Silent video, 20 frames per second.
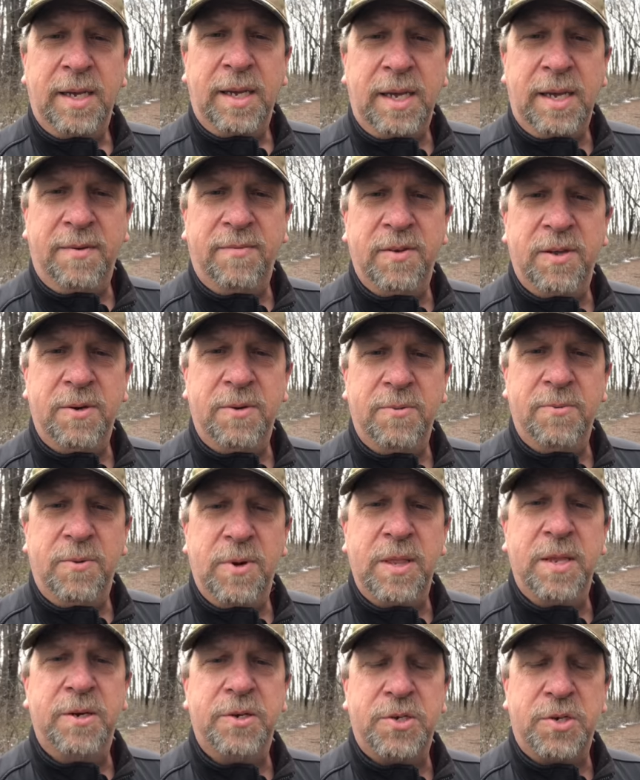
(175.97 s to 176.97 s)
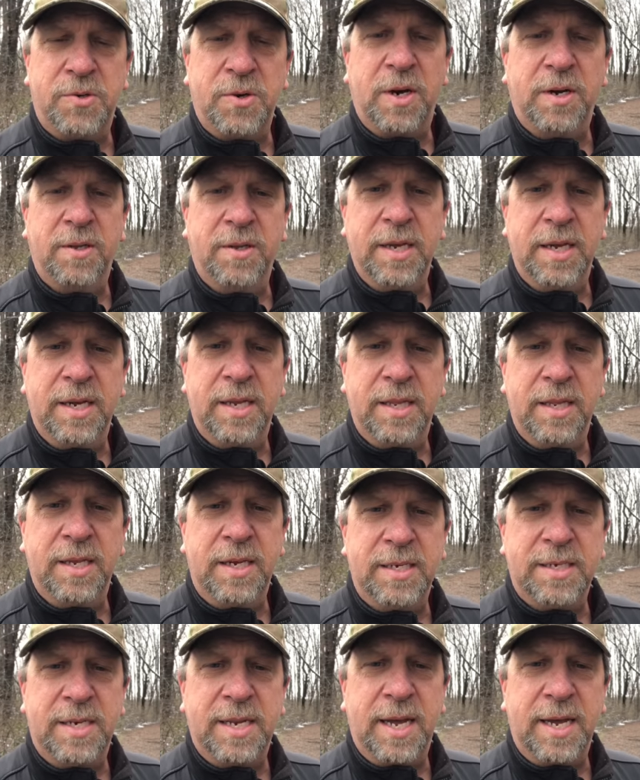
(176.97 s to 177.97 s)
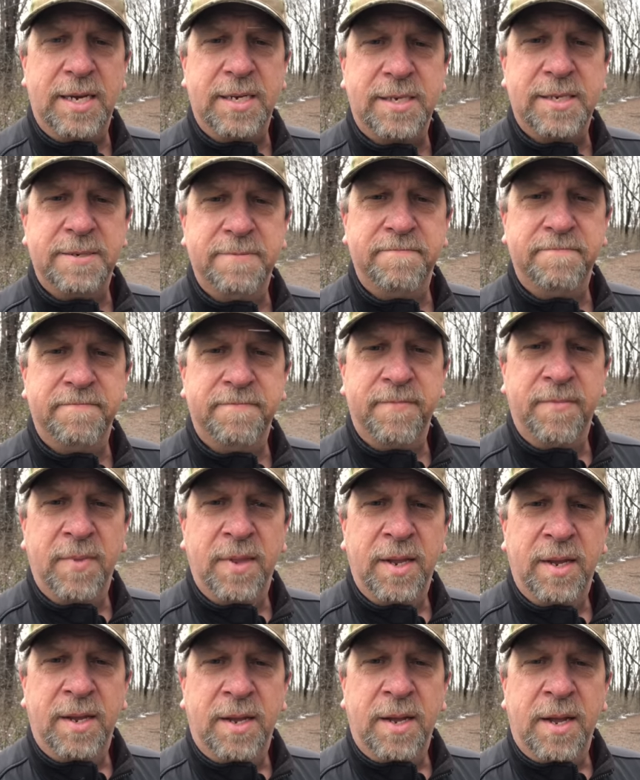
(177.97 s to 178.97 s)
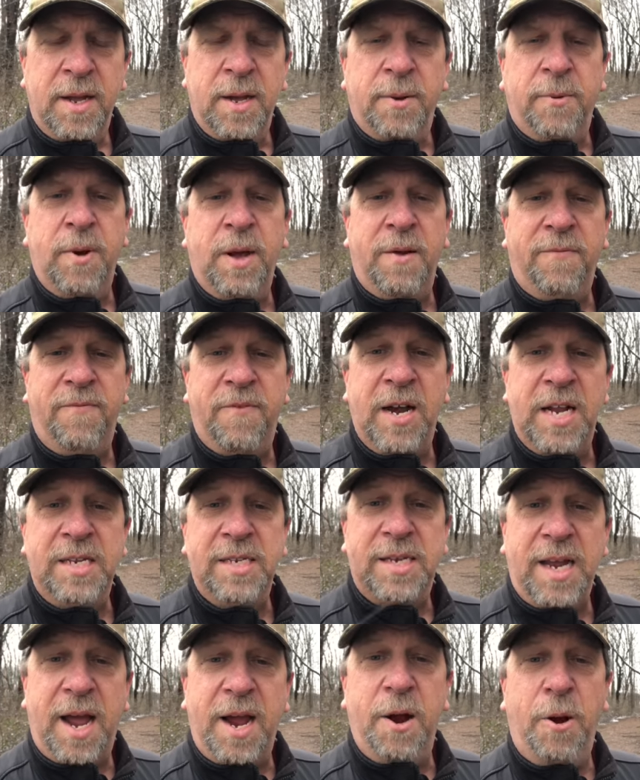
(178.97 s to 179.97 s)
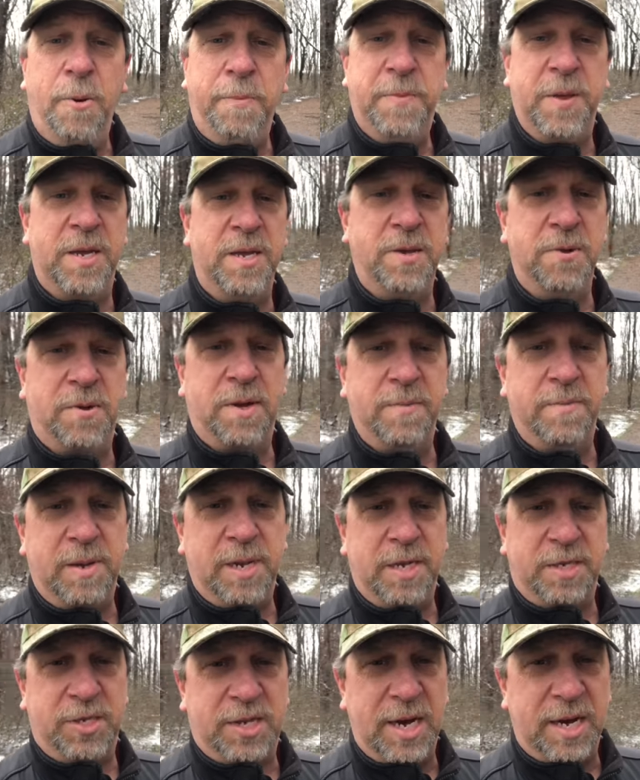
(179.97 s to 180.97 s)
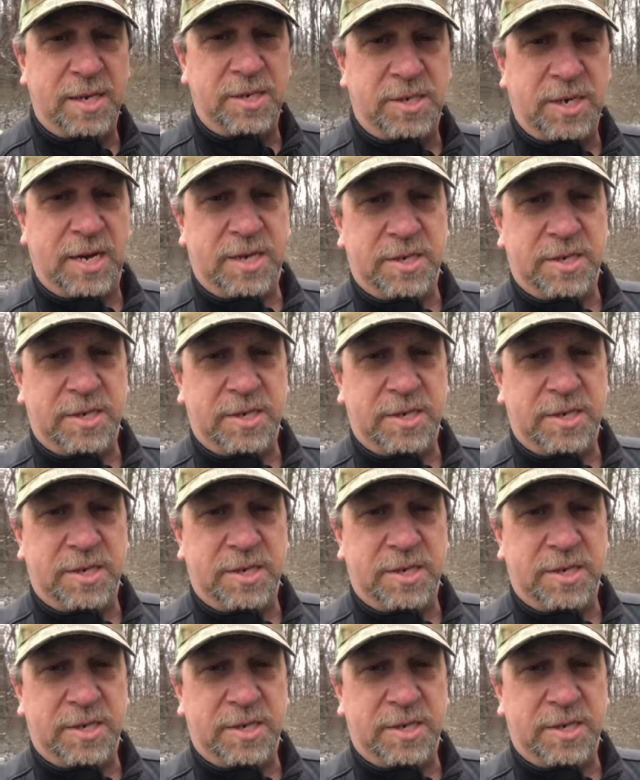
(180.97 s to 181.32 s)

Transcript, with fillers: even when they're struggling in these days. Well, friends, I hope that you can be a change